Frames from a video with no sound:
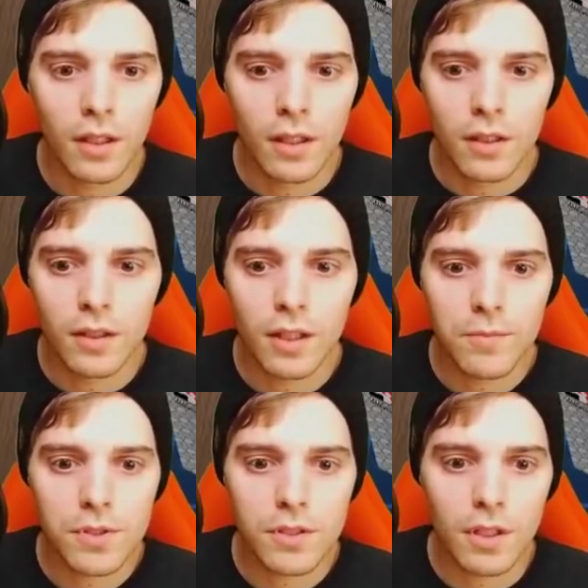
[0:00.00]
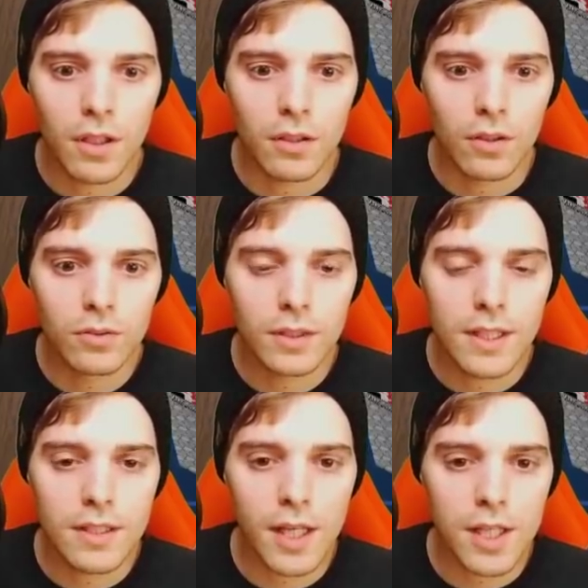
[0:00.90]
I think I'm just gonna
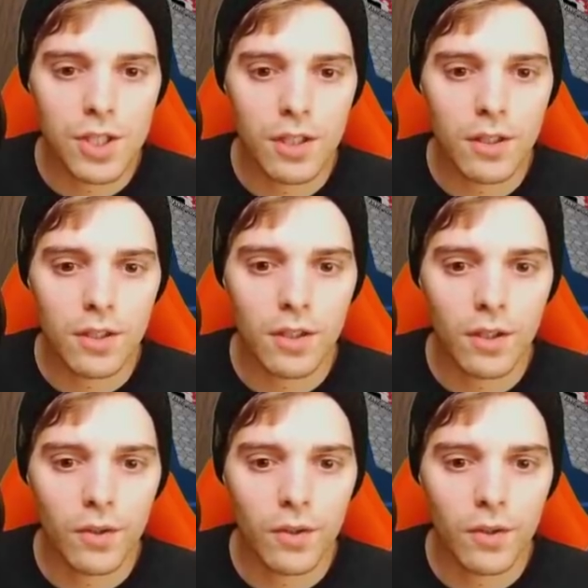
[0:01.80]
lonely attach here.